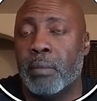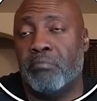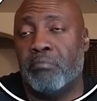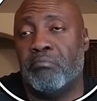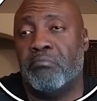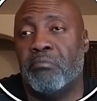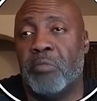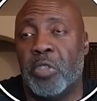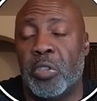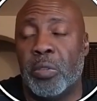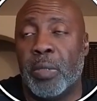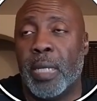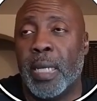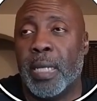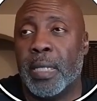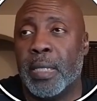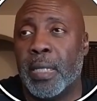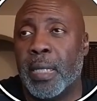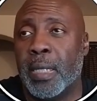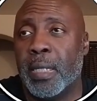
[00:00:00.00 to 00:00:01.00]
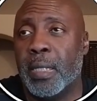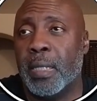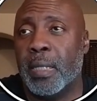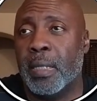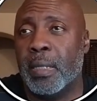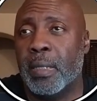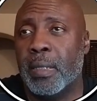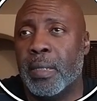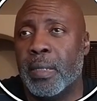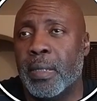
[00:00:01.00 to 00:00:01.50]
do you like that?
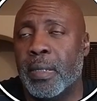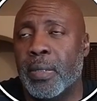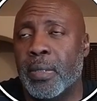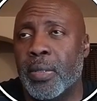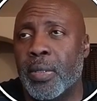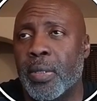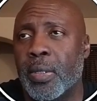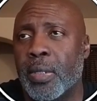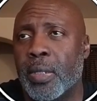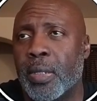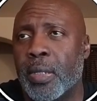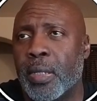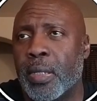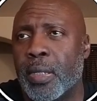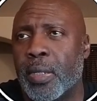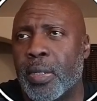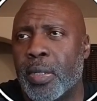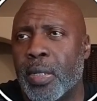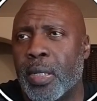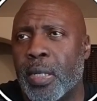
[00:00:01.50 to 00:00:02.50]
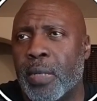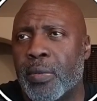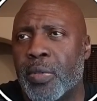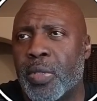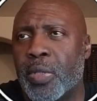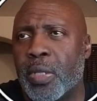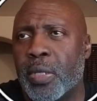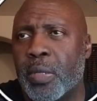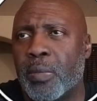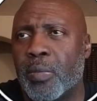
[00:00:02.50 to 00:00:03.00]
I've
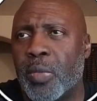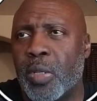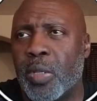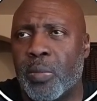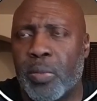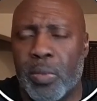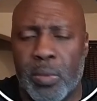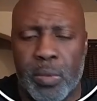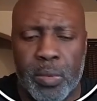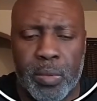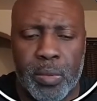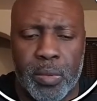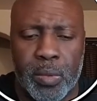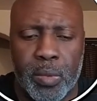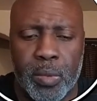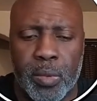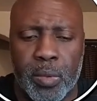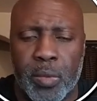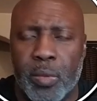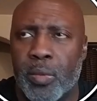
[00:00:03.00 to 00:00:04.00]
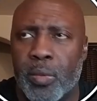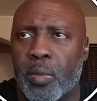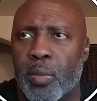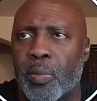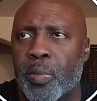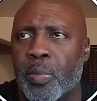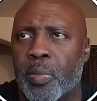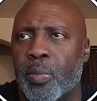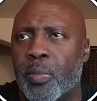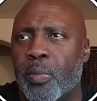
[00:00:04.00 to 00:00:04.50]
seen people go
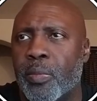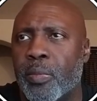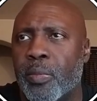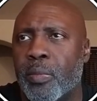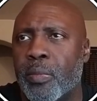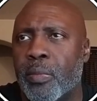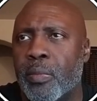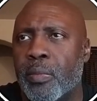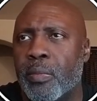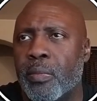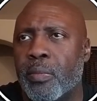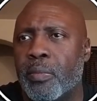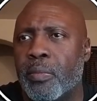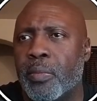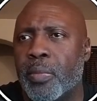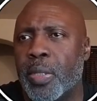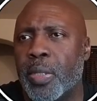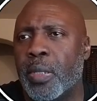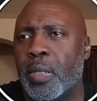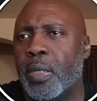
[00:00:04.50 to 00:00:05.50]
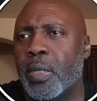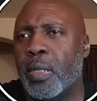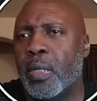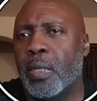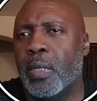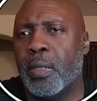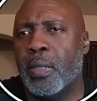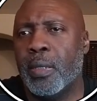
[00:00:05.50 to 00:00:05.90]
Perl.